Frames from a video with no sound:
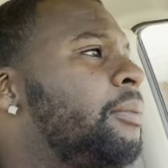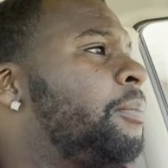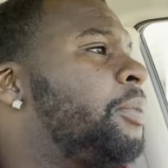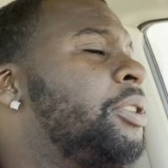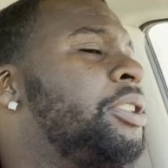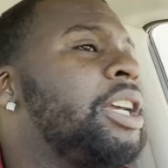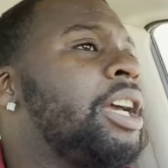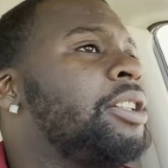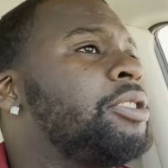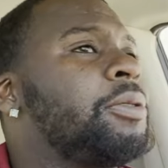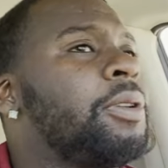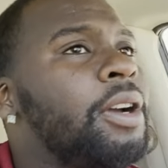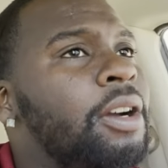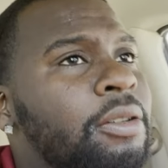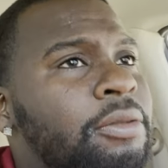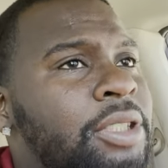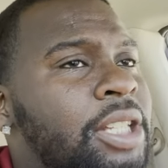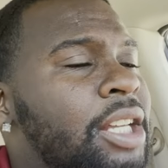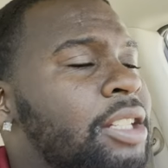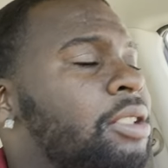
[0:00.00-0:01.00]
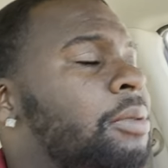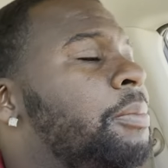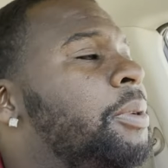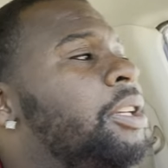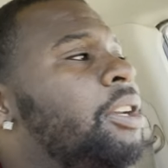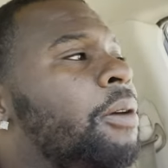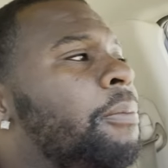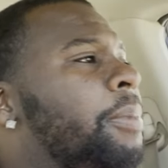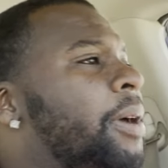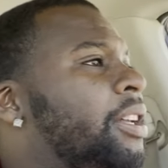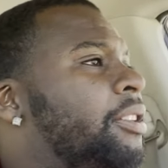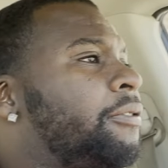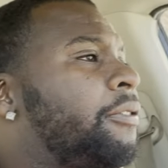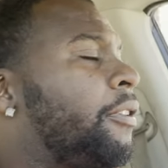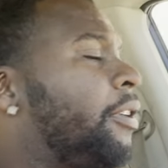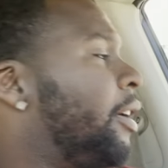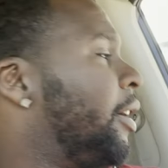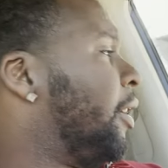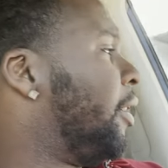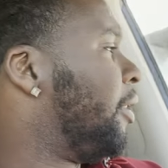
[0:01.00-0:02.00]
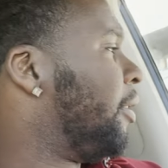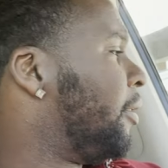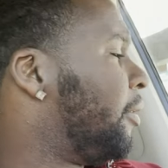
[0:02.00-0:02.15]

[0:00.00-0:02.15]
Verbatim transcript: The Jezreel tends to be your best friend.